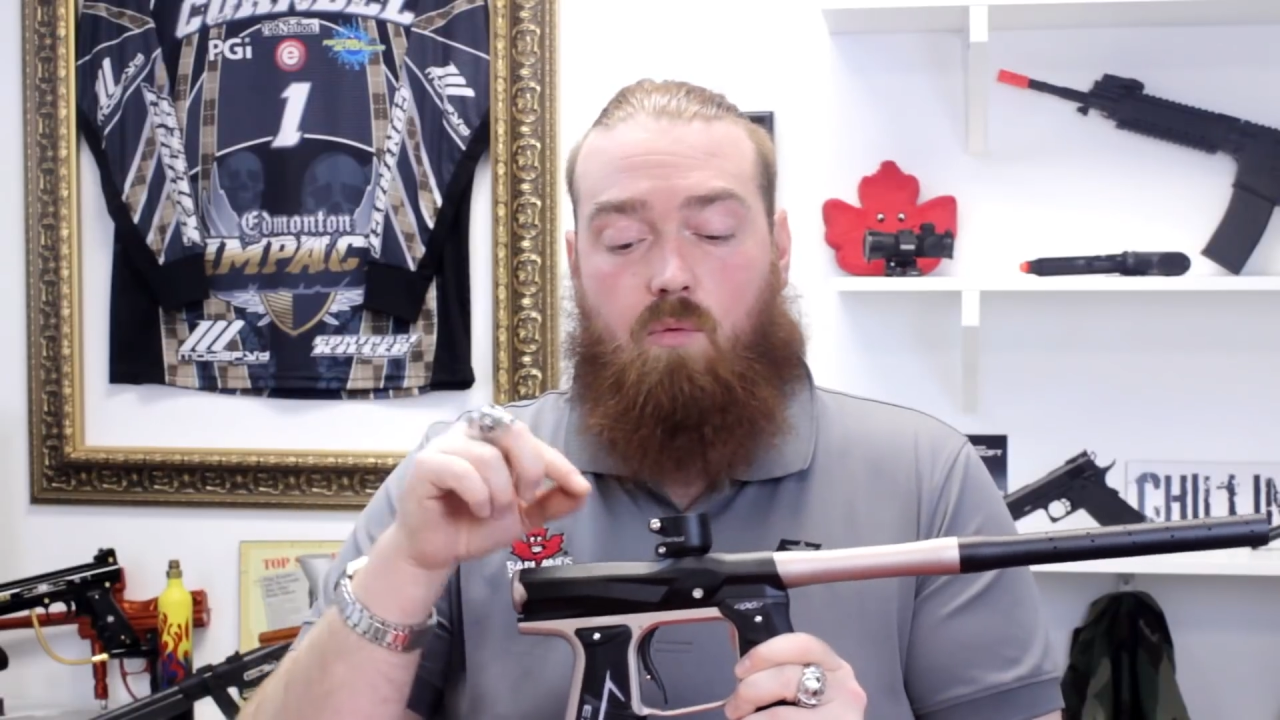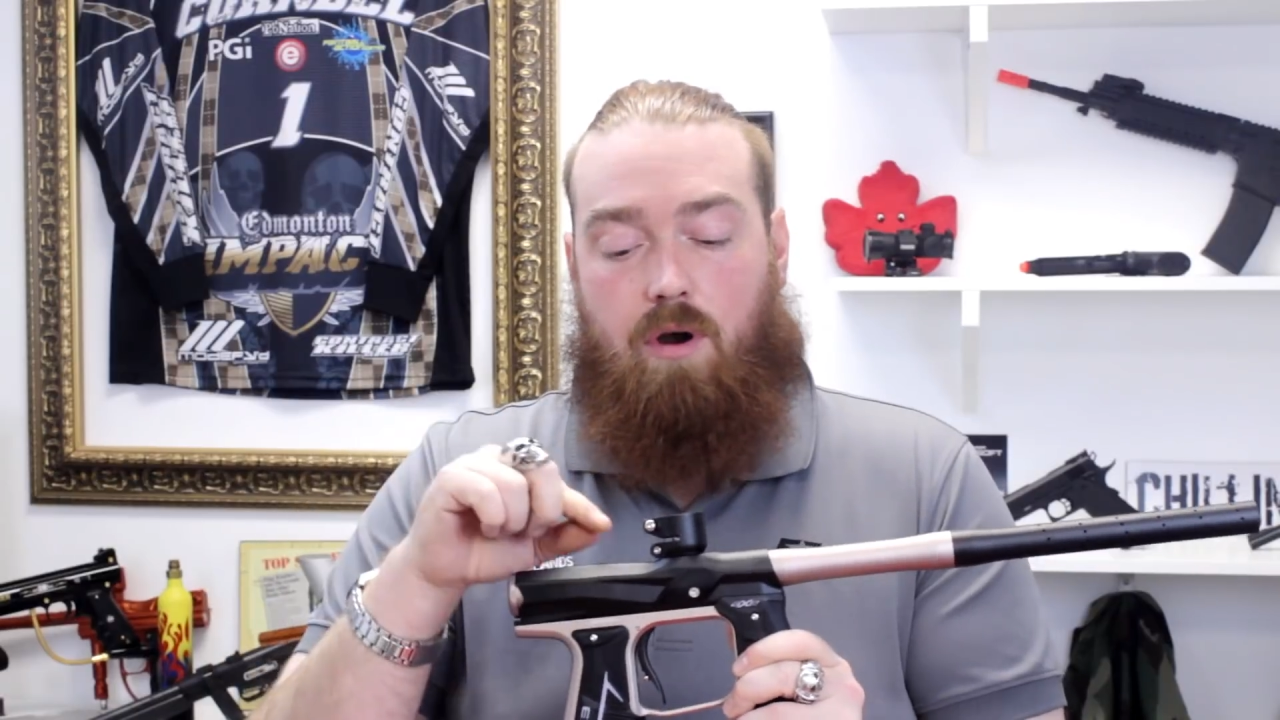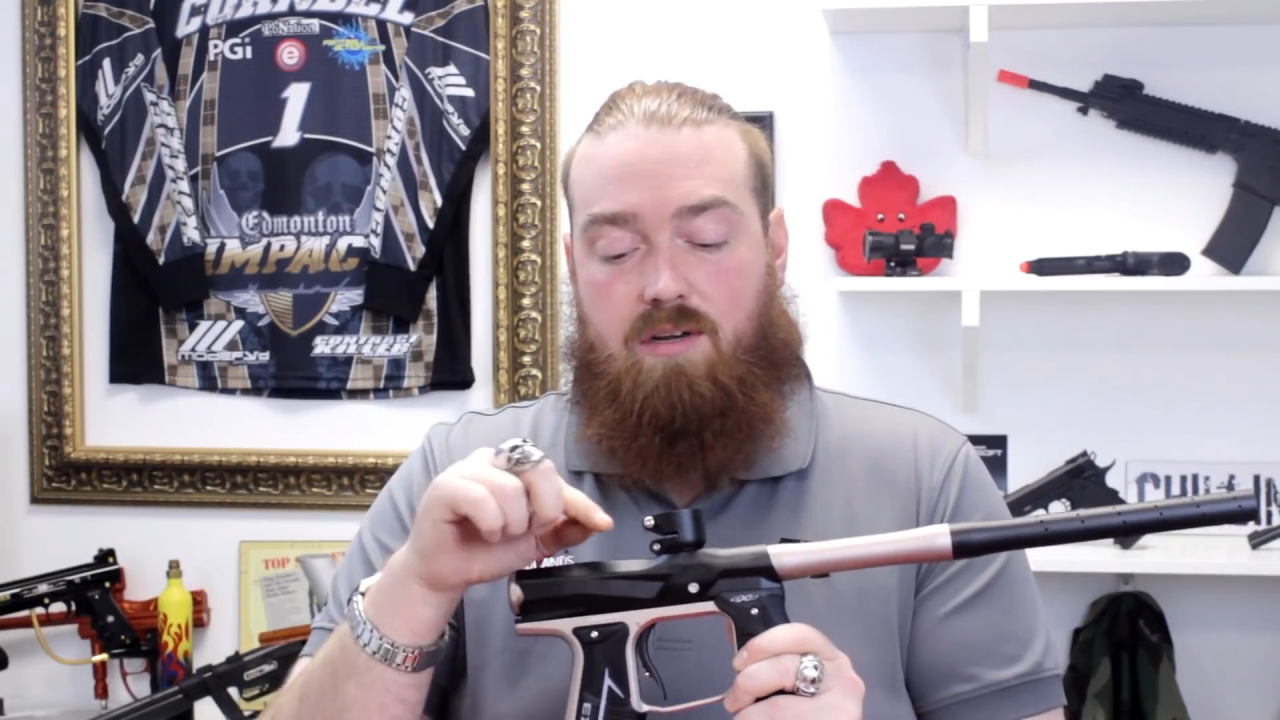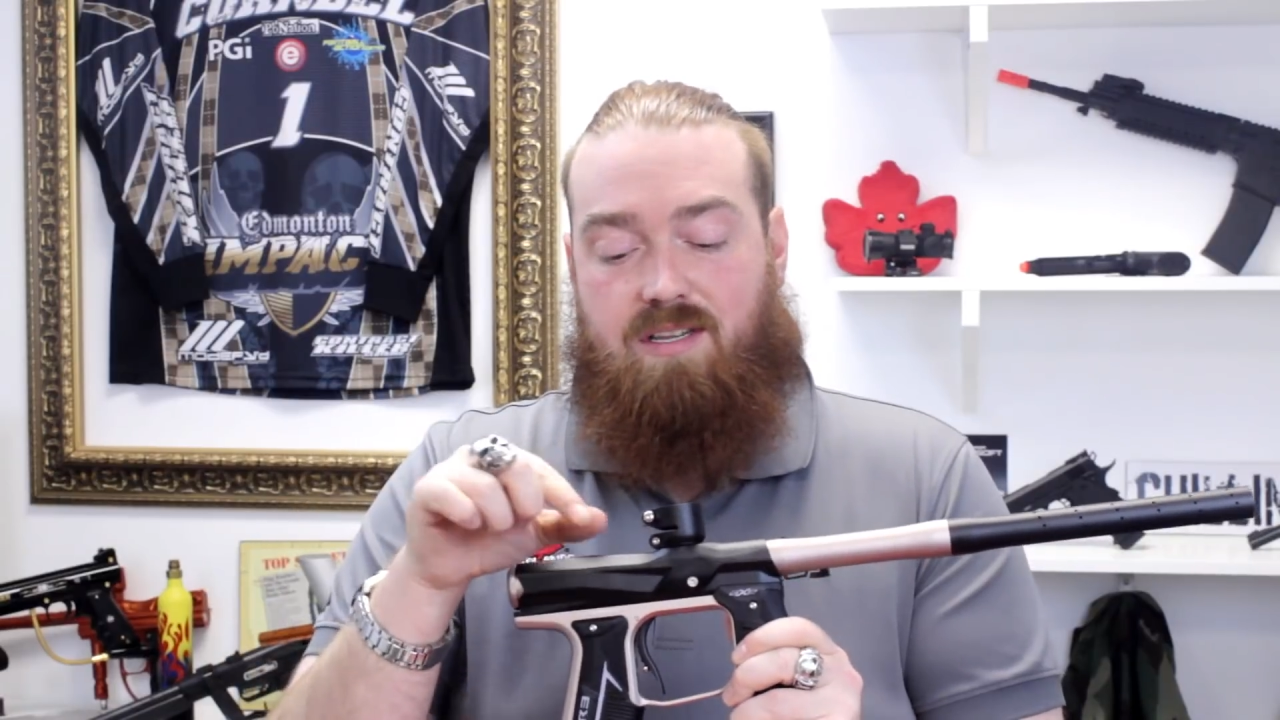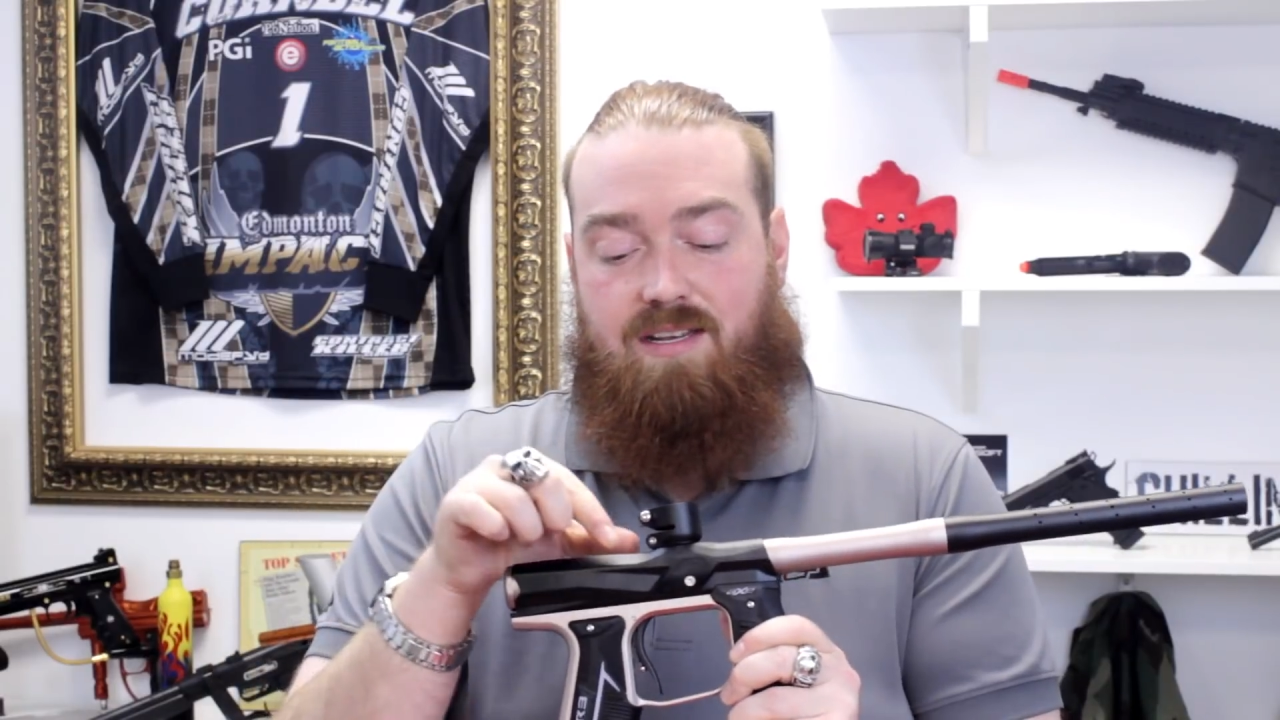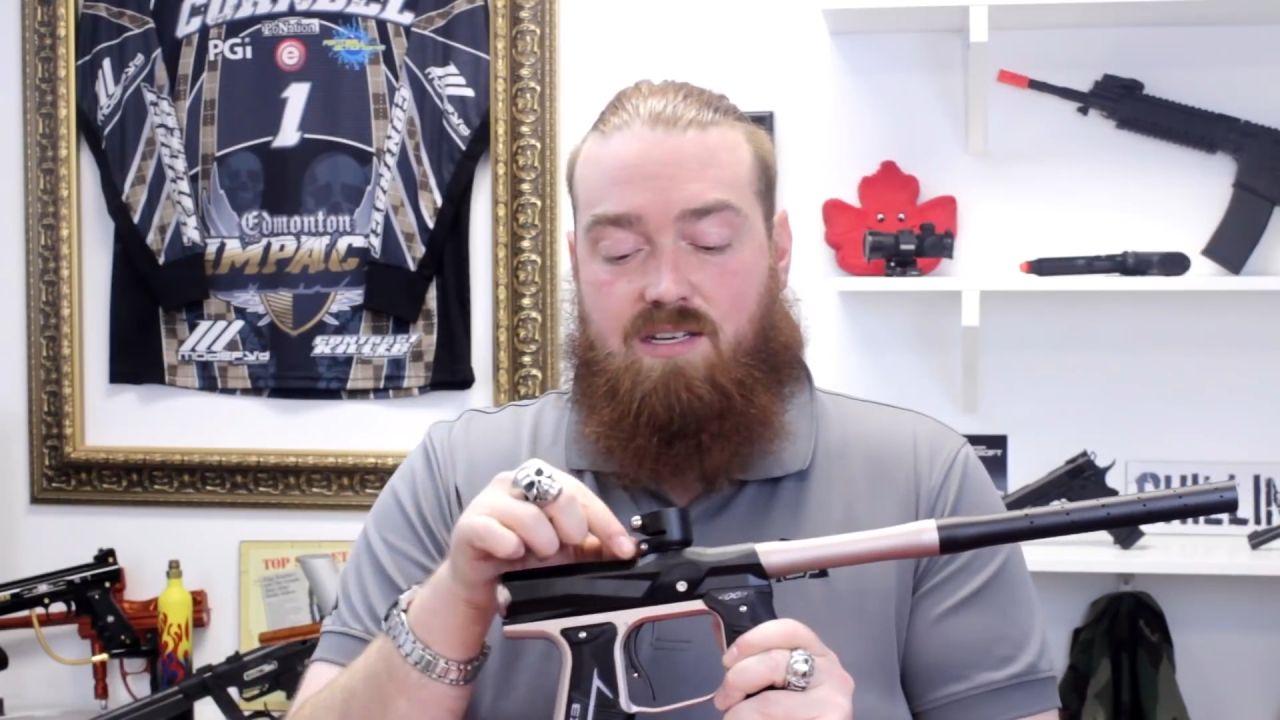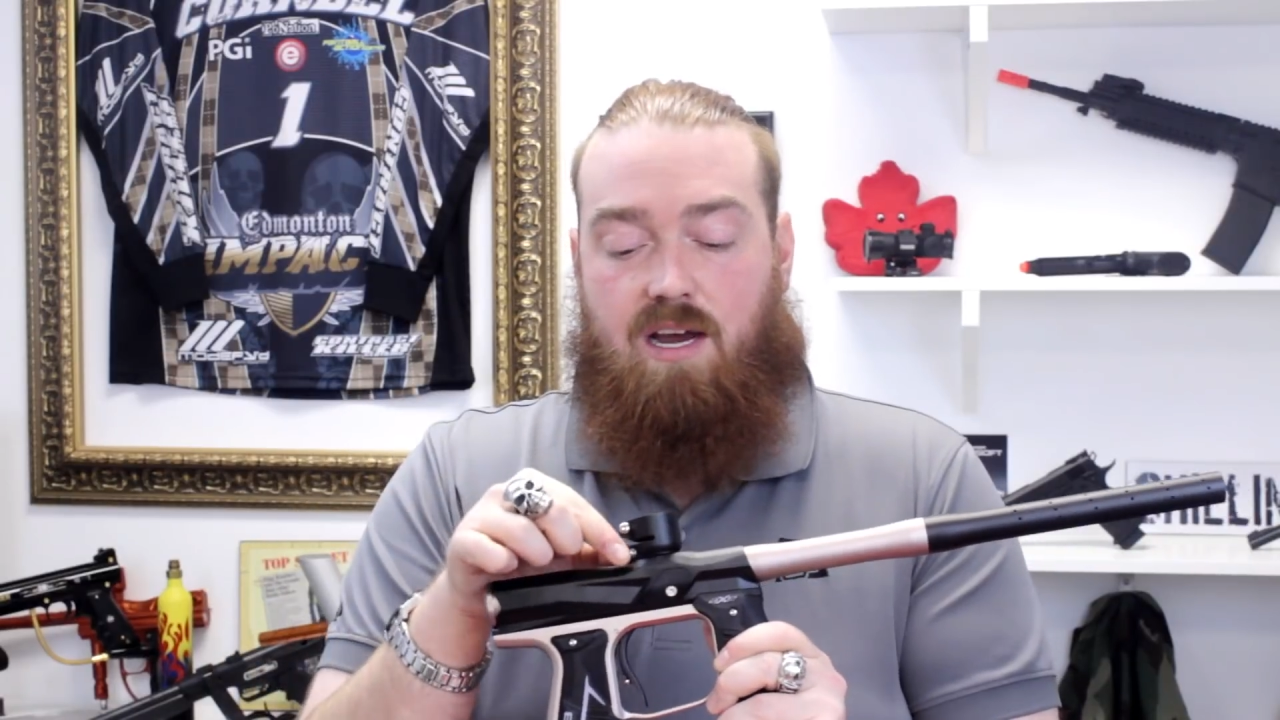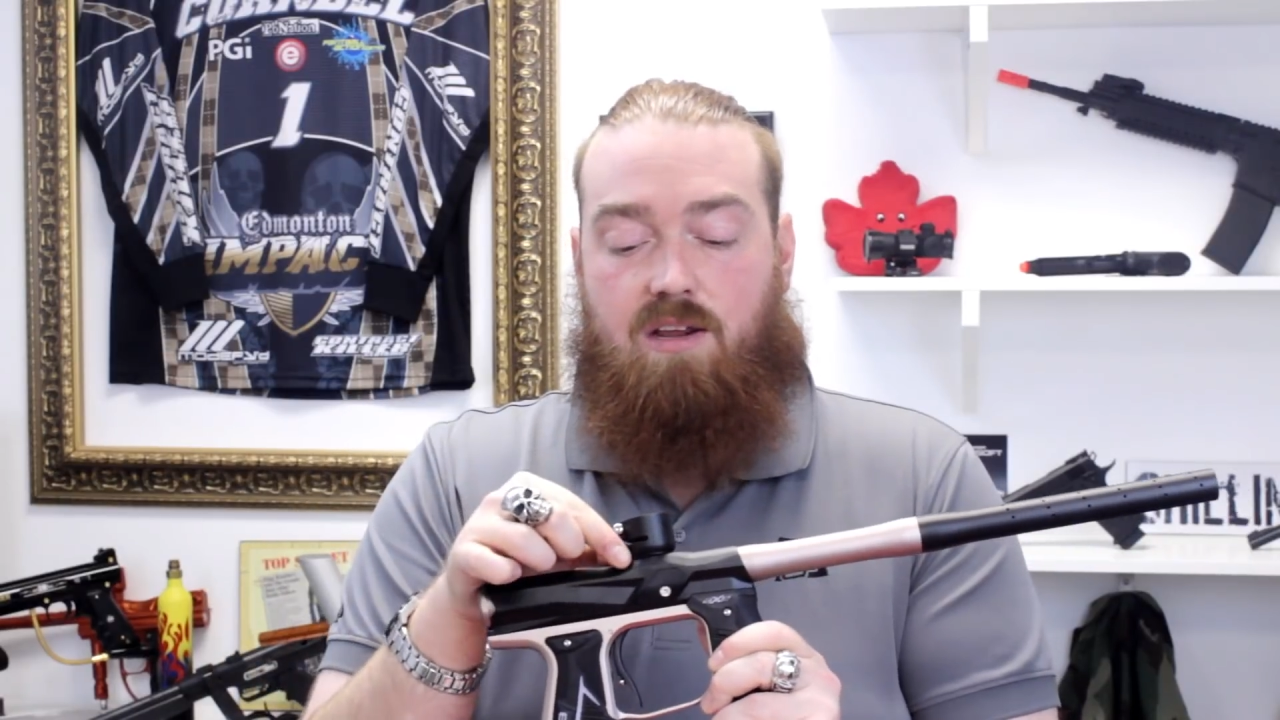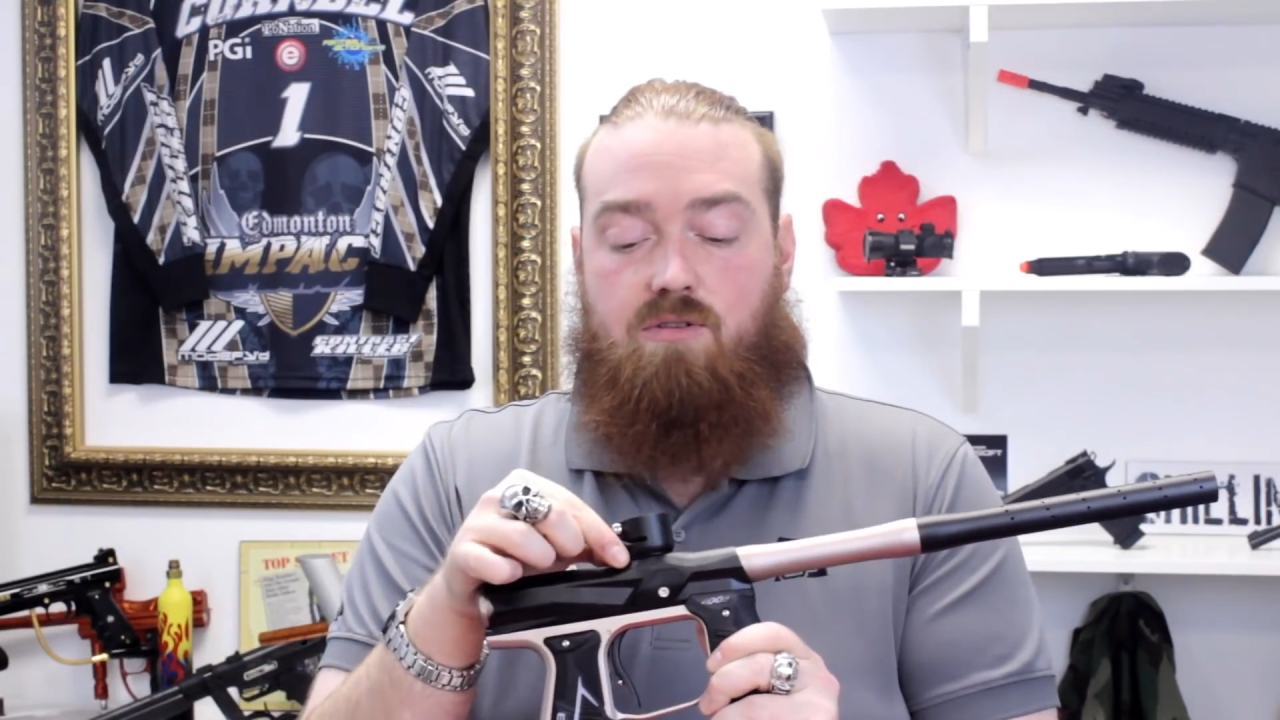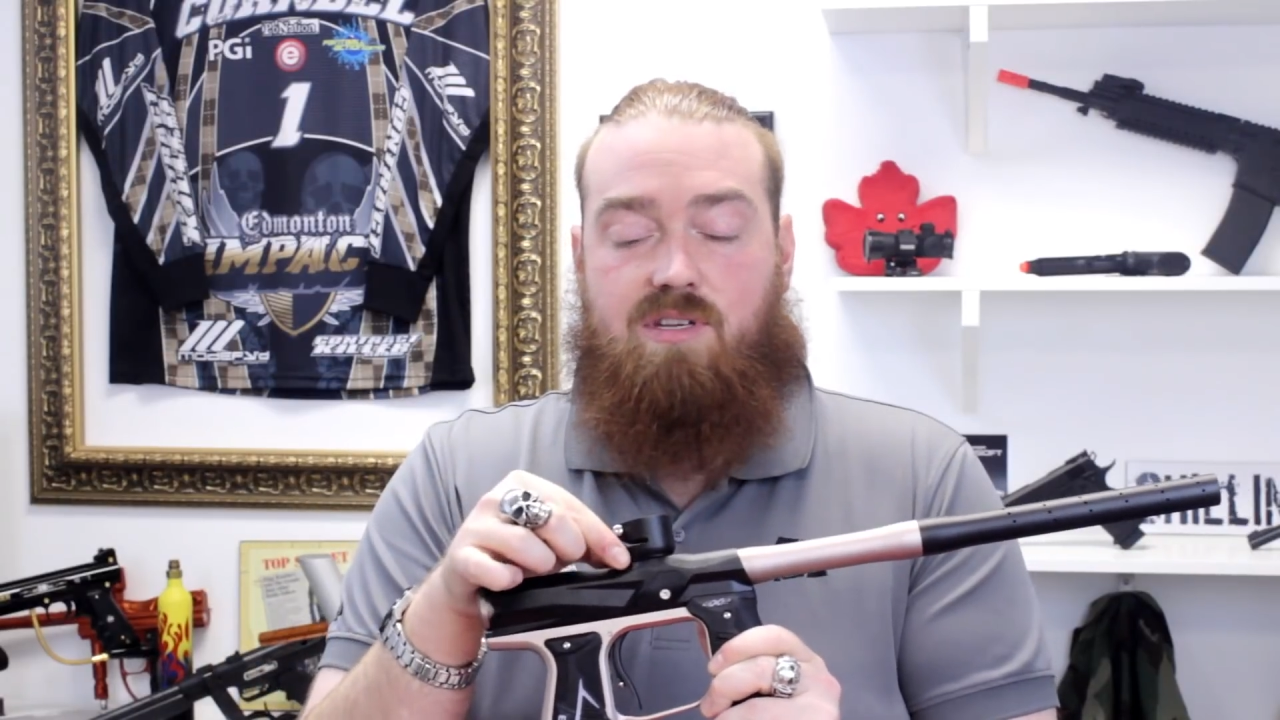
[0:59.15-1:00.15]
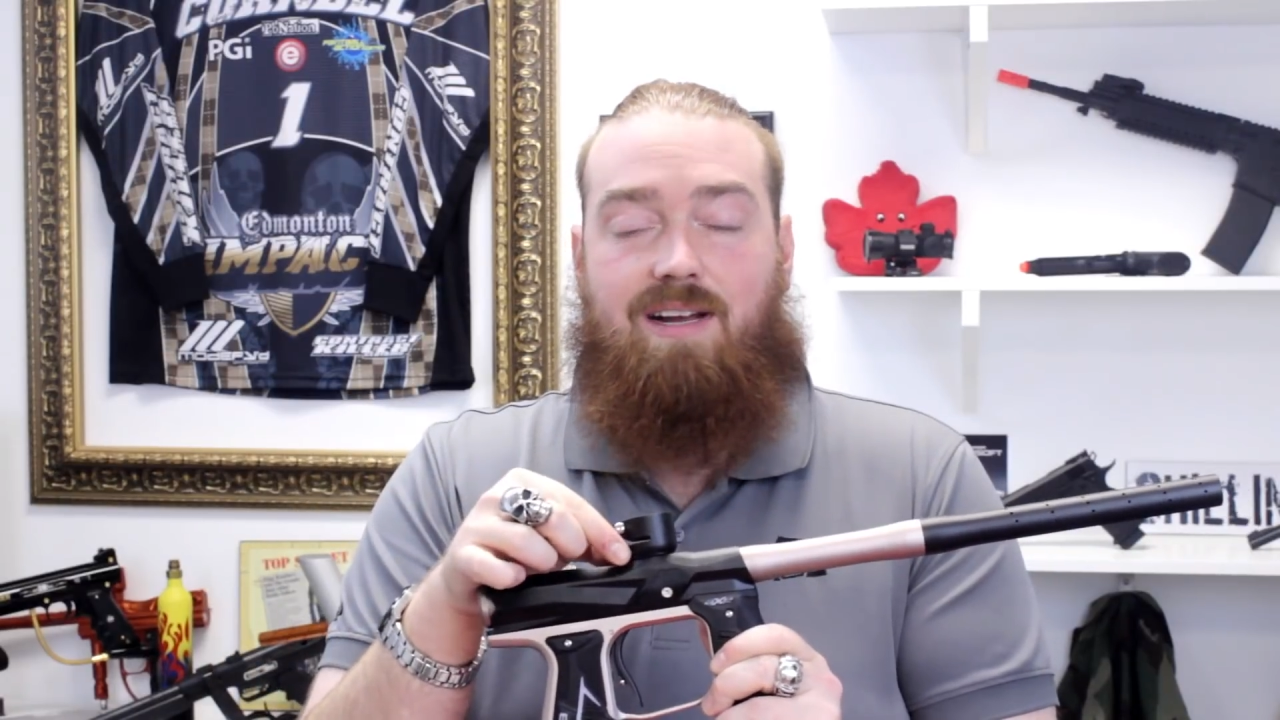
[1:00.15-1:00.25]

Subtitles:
whereas this guy uses a